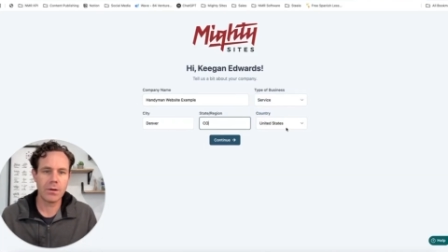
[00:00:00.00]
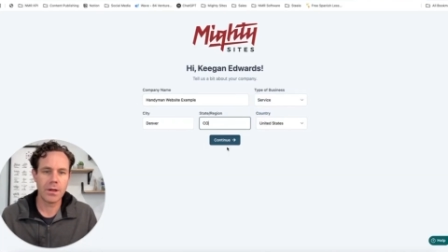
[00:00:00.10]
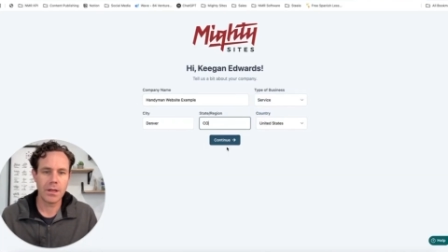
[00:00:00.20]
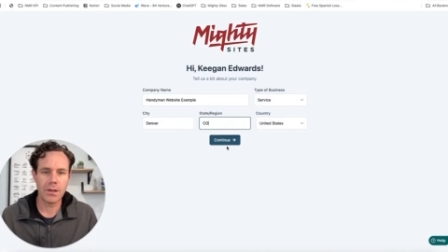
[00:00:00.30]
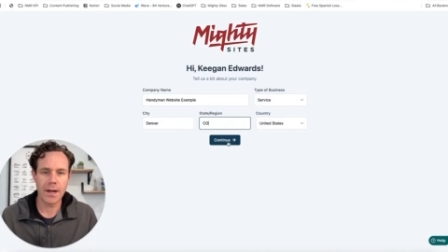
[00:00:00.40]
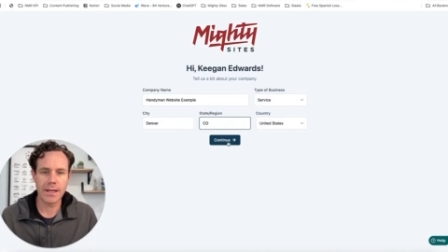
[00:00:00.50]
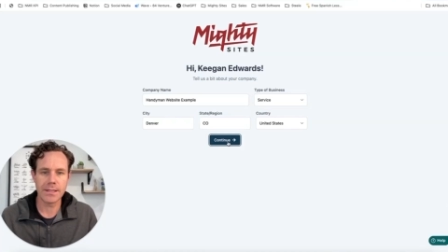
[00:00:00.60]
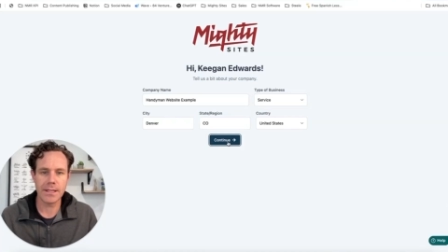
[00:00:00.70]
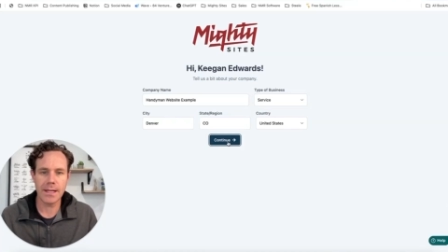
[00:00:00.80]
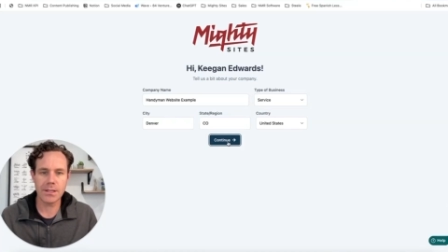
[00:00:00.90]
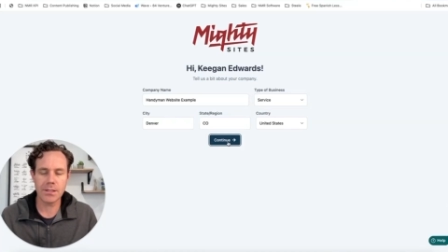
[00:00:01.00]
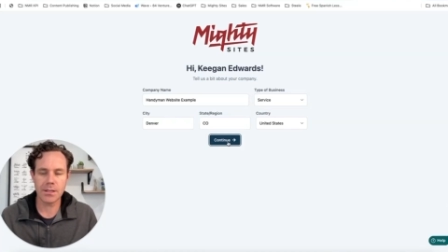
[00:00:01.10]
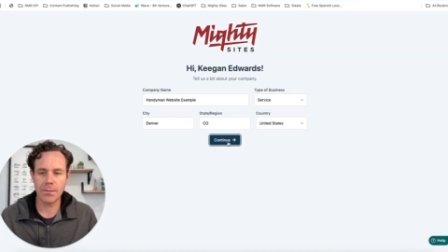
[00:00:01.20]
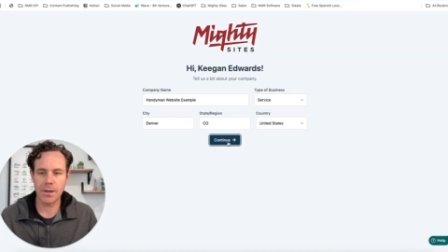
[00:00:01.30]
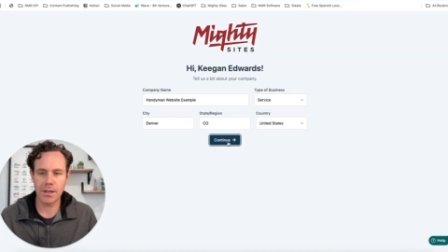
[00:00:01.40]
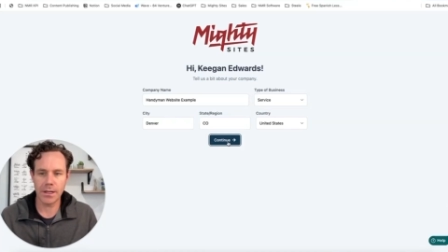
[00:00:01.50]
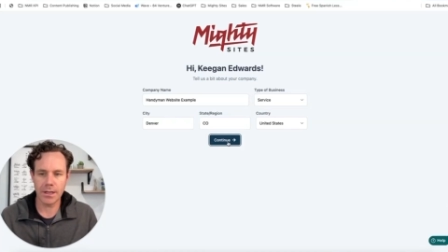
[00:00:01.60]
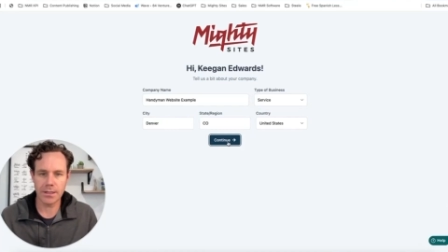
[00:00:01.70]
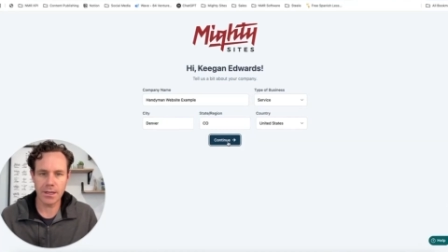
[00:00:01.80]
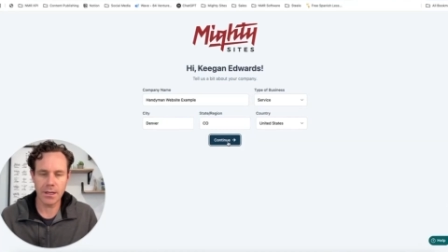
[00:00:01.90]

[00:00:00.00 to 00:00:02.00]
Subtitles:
United States. I'm going to click continue.